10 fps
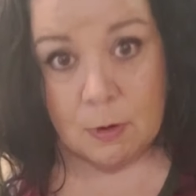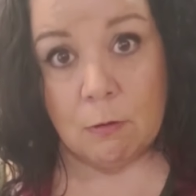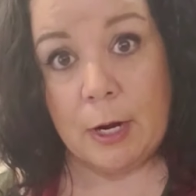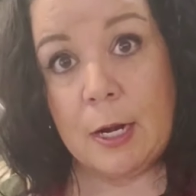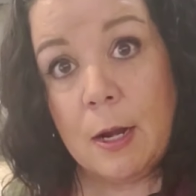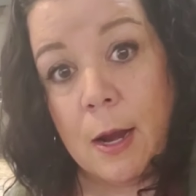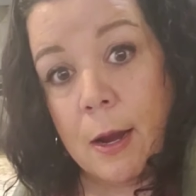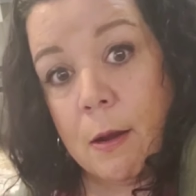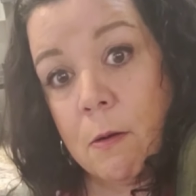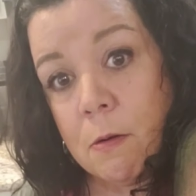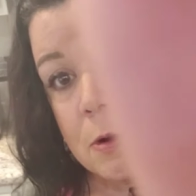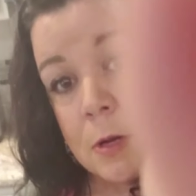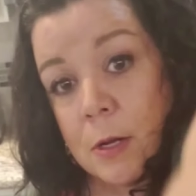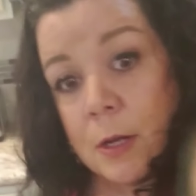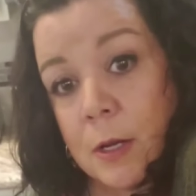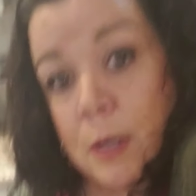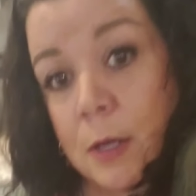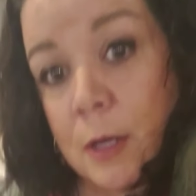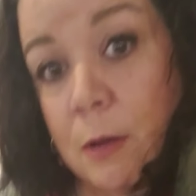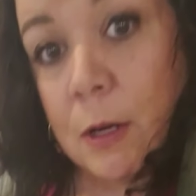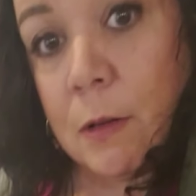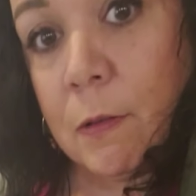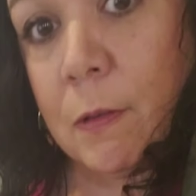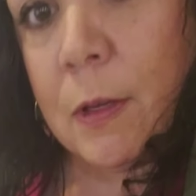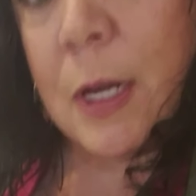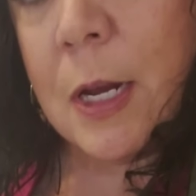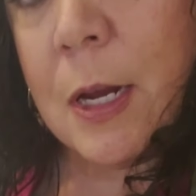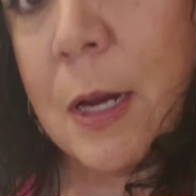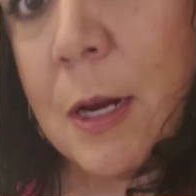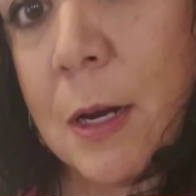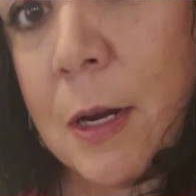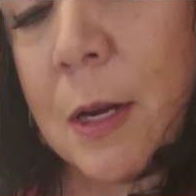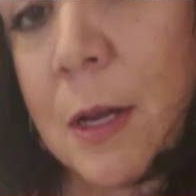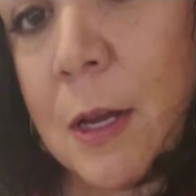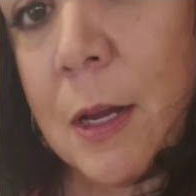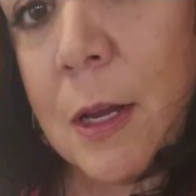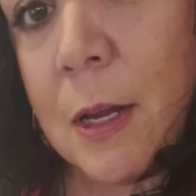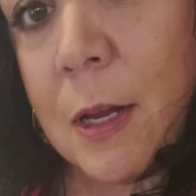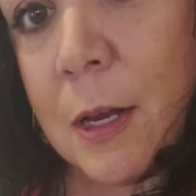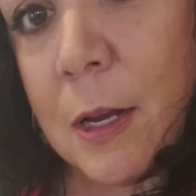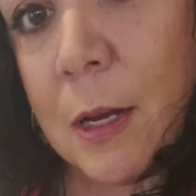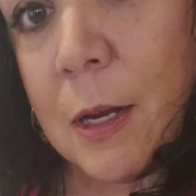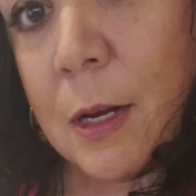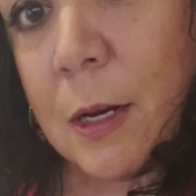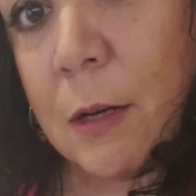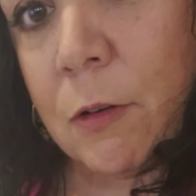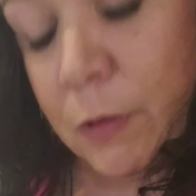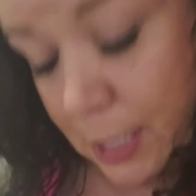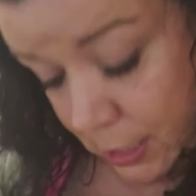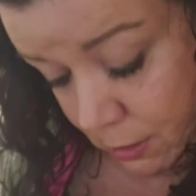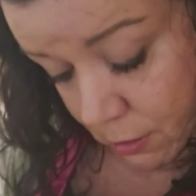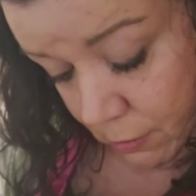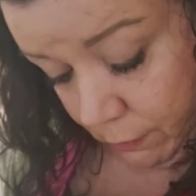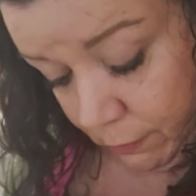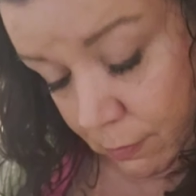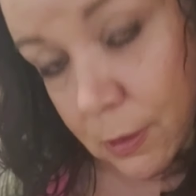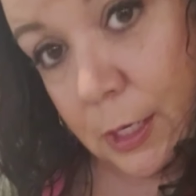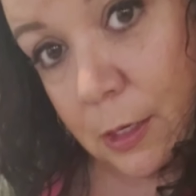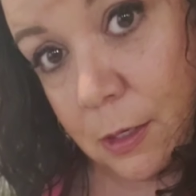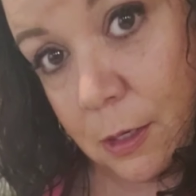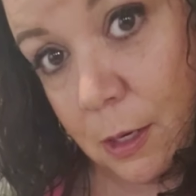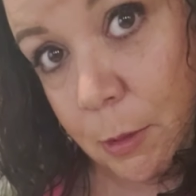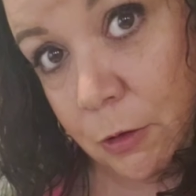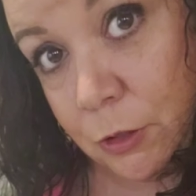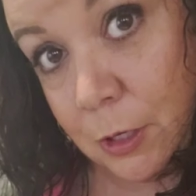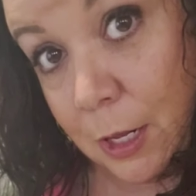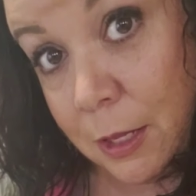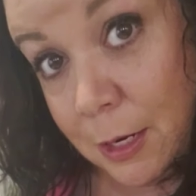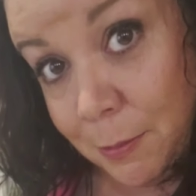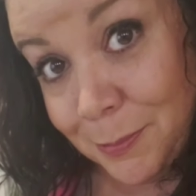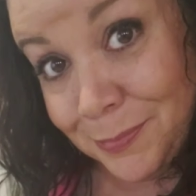Right now, you can see it just kind of looks like a bunch of nothing,